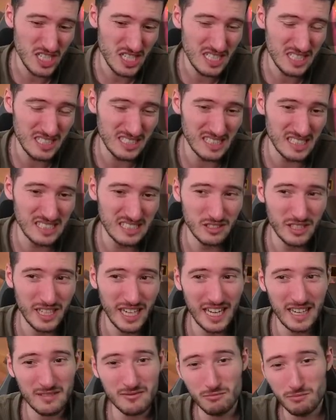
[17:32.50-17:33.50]
and then you
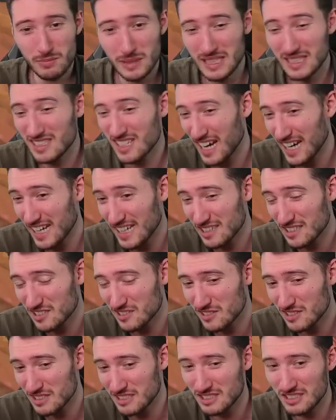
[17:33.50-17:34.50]
can't beat
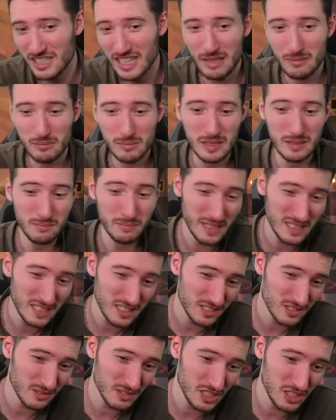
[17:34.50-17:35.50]
Kaito, and you can't beat bigger
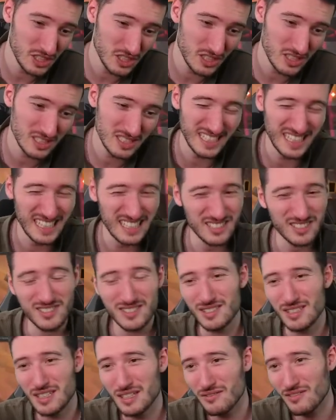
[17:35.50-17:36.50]
creatures. I guess you
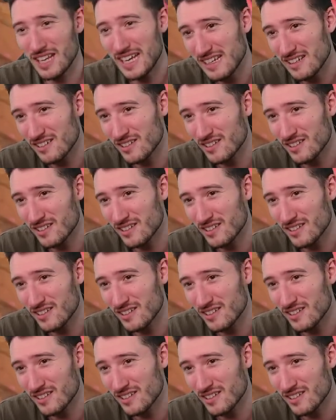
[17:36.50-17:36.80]
still have laydown